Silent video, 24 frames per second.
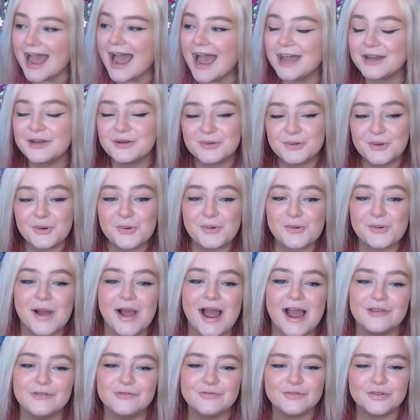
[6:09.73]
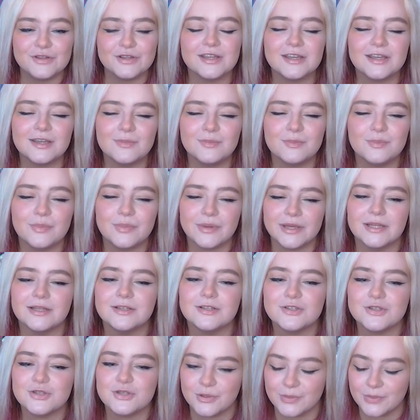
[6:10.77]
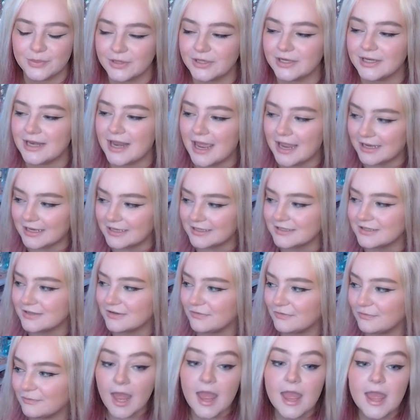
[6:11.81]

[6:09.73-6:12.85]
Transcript: I don't know, I feel like I'm being super negative.